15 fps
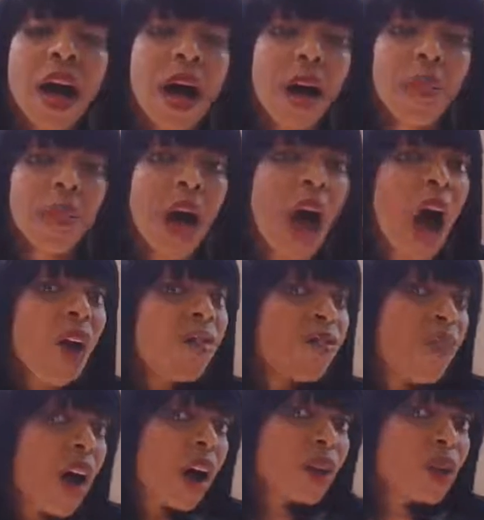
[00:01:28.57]
how
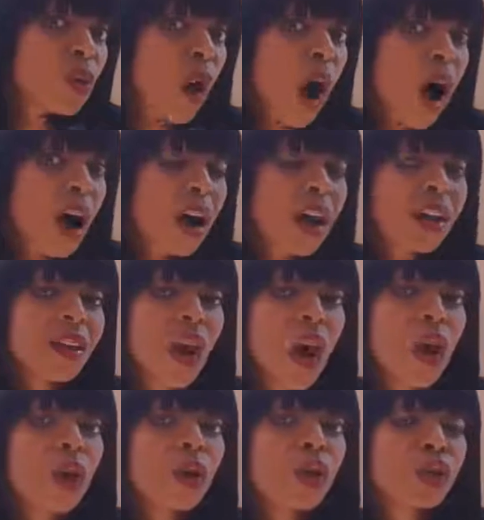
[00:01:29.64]
far you are
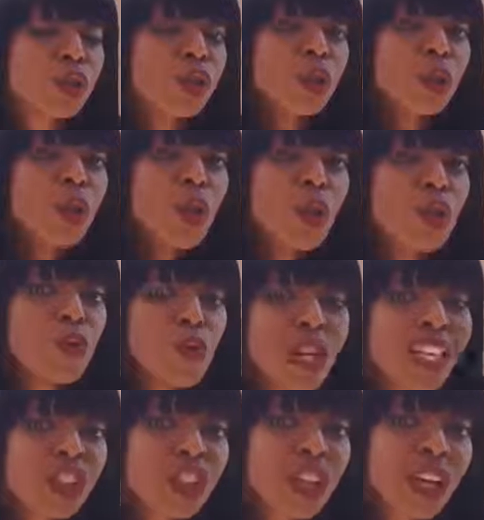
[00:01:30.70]
along to
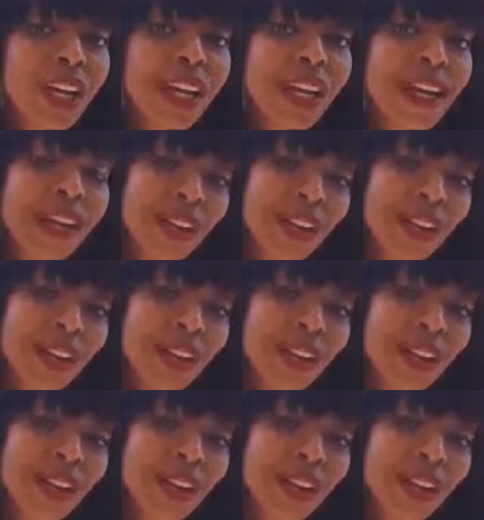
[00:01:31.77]
reaching